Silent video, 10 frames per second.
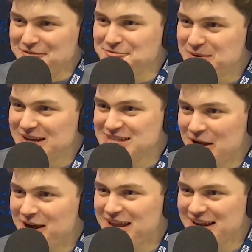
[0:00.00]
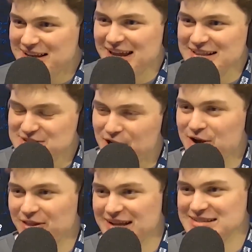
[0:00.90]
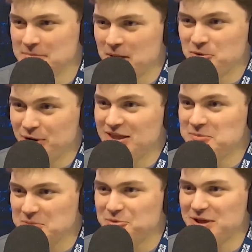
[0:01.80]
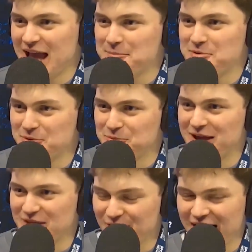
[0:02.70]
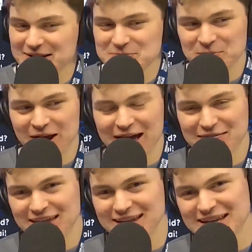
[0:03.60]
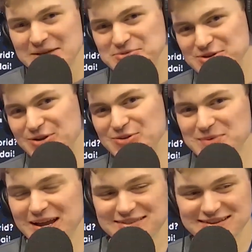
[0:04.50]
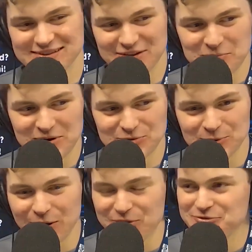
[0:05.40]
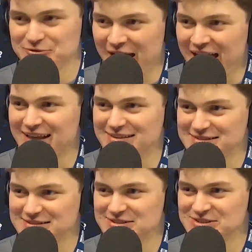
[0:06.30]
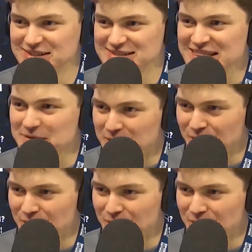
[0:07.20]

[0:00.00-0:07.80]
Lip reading: tough because I reckon internally at WWE, they'd be pretty happy with where they're at. But I think, Nims, you can speak to this a little bit as well. The fans just in